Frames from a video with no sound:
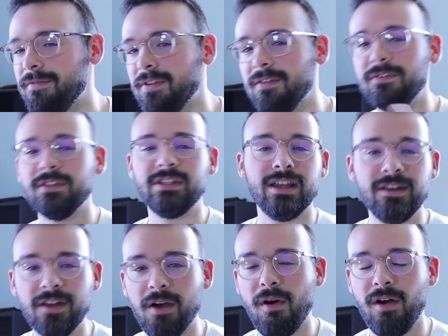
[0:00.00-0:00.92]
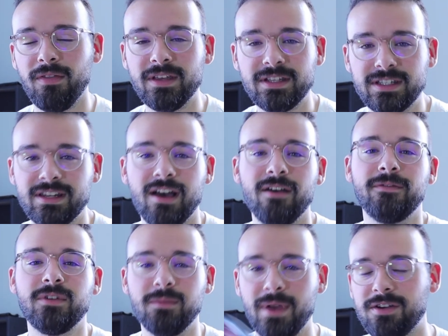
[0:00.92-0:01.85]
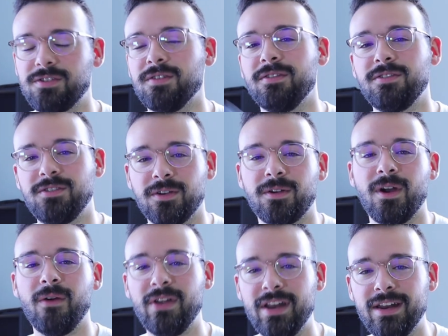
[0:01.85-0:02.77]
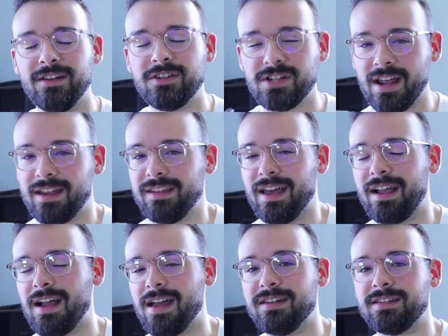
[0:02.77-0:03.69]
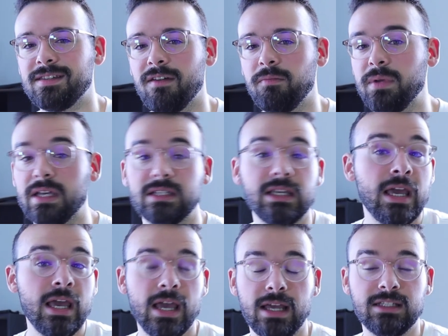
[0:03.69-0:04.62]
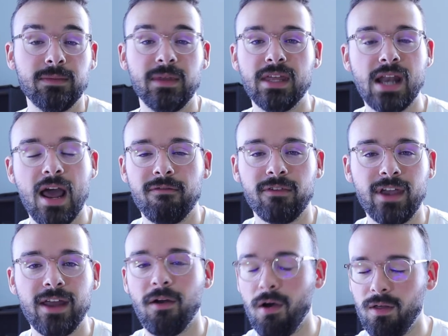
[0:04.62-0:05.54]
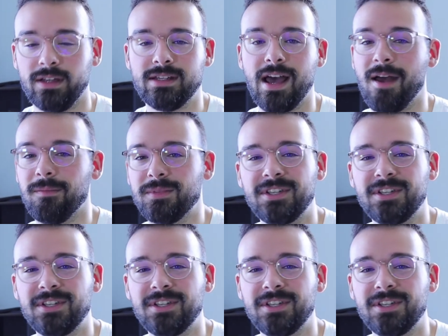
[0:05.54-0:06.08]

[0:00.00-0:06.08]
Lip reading: even if you did know all this stuff, to make sure that you're going in and checking that kind of stuff, because it's something that I forget all the time.